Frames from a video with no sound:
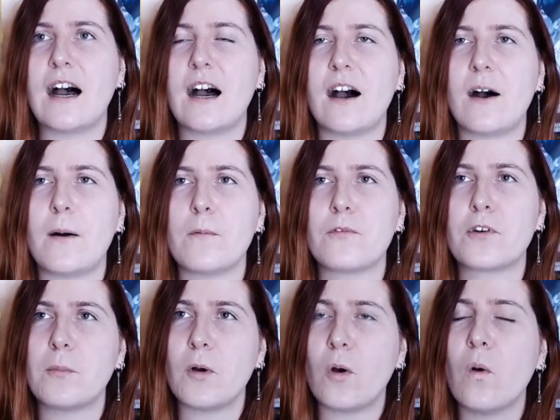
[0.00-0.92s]

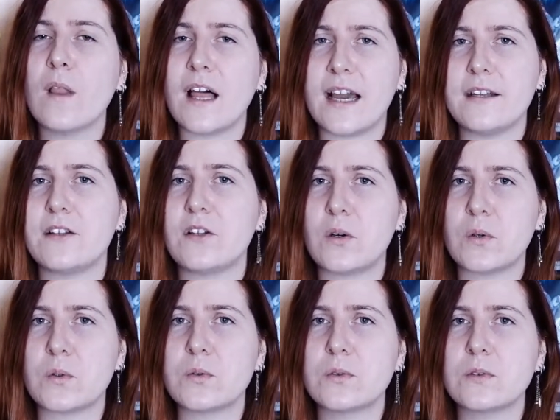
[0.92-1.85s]
From all I
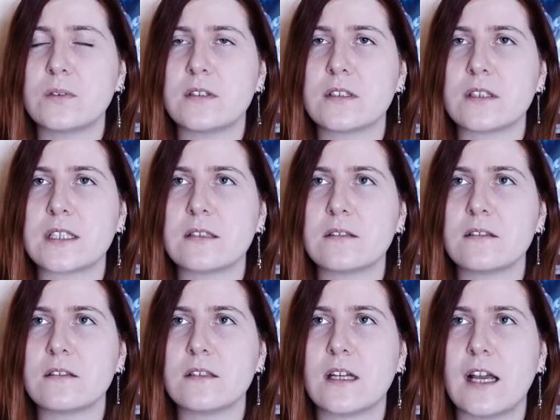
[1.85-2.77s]
know
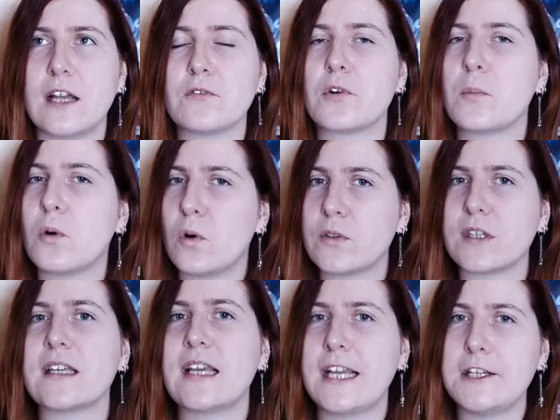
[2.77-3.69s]
and from all
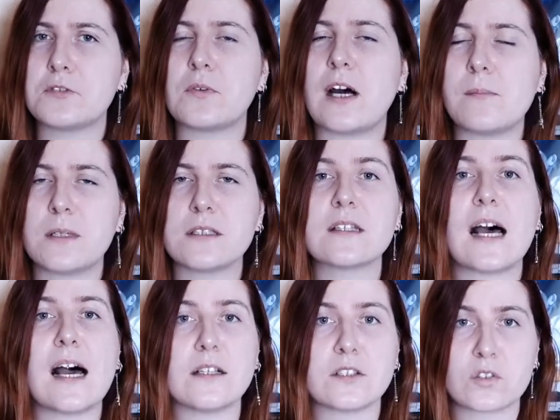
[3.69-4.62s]
the K-dramas
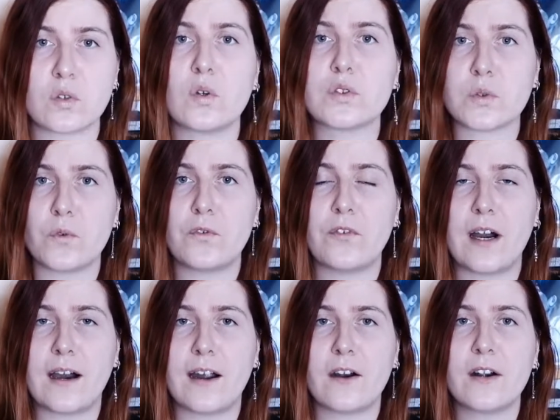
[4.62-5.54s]
I saw so
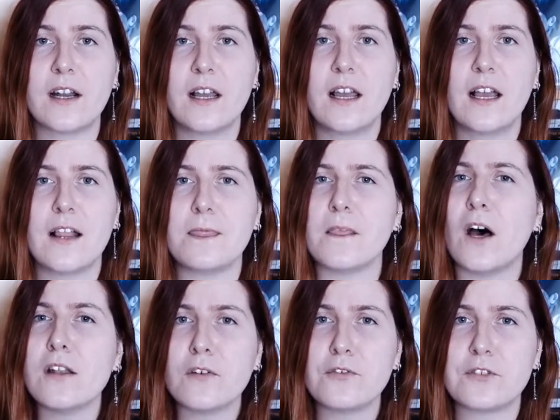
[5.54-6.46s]
far,
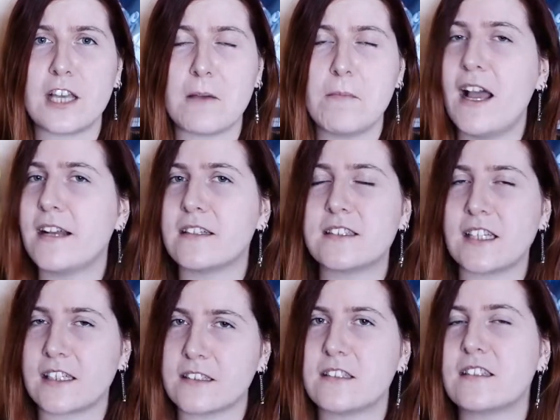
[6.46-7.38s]
none of them had a
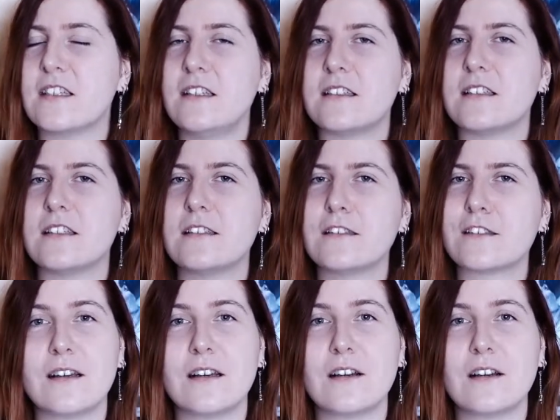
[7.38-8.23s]
second season,